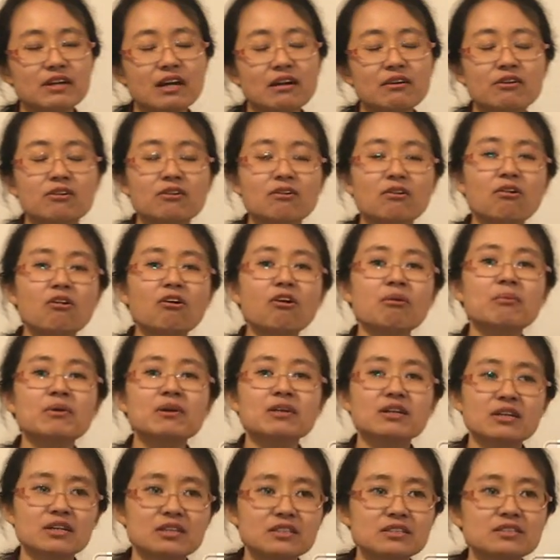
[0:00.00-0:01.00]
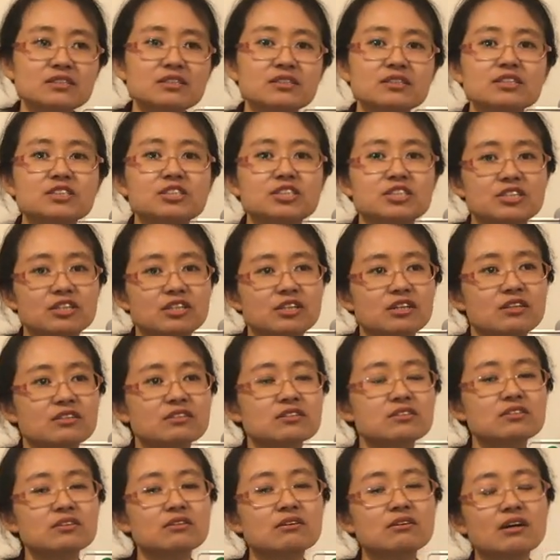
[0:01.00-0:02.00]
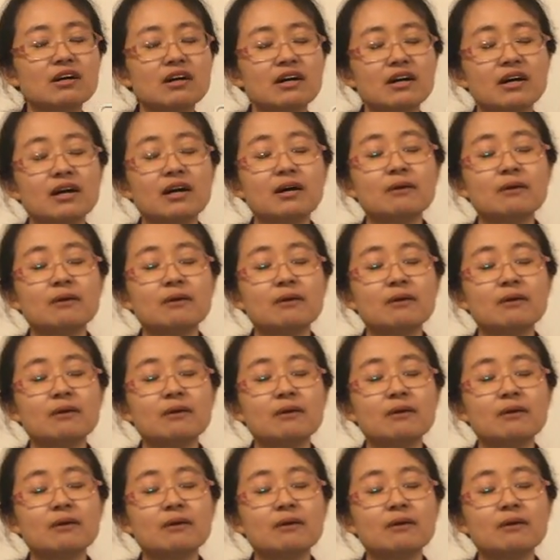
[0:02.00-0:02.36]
very common condition. So